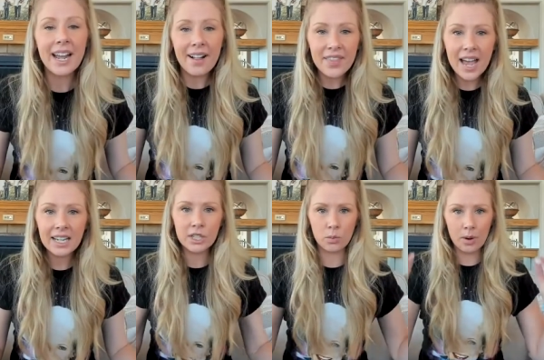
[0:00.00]
And that
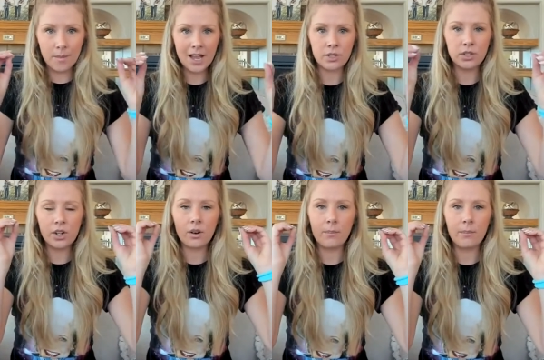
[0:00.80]
is where
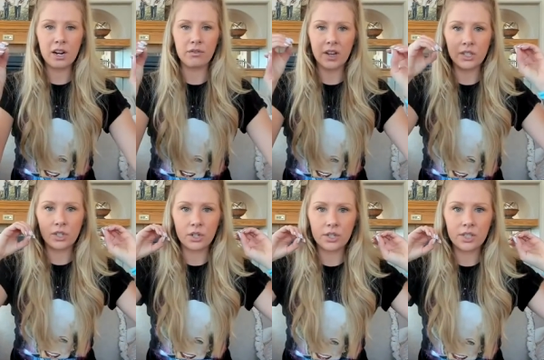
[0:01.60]
master
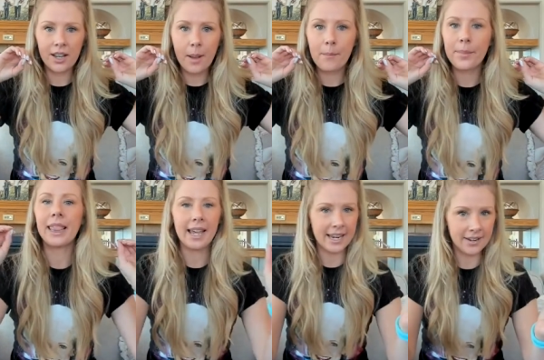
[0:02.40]
manifestors
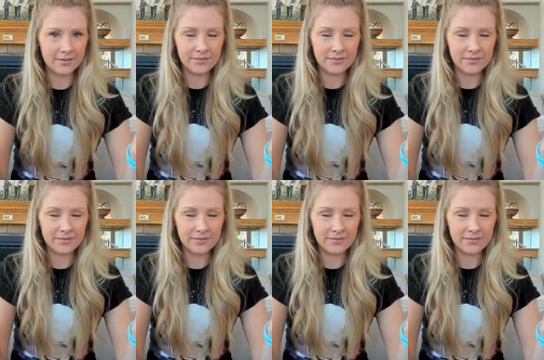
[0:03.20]
play.